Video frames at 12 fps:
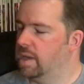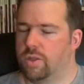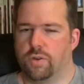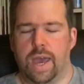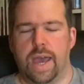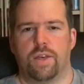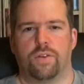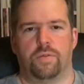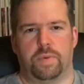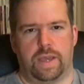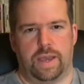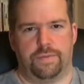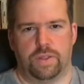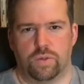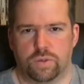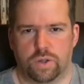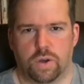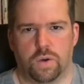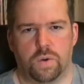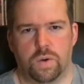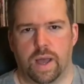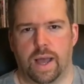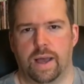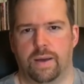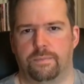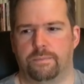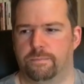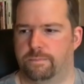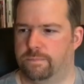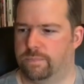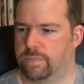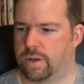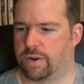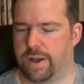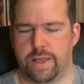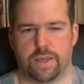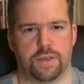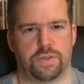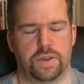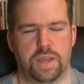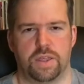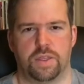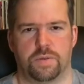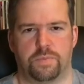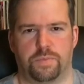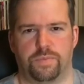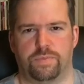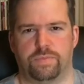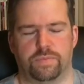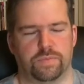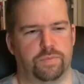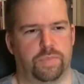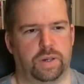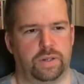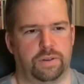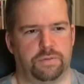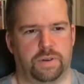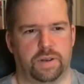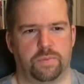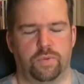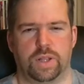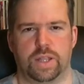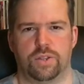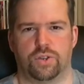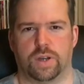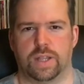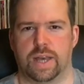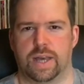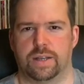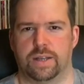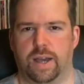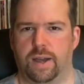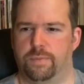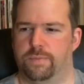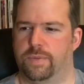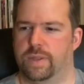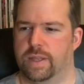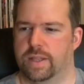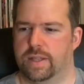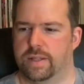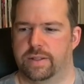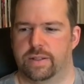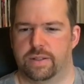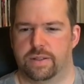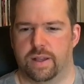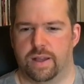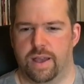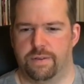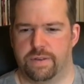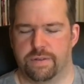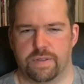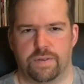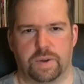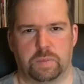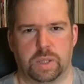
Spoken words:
So yeah, so I've been giving those a go. Crisis 3 is brilliant fun. I'm really enjoying that. If you've never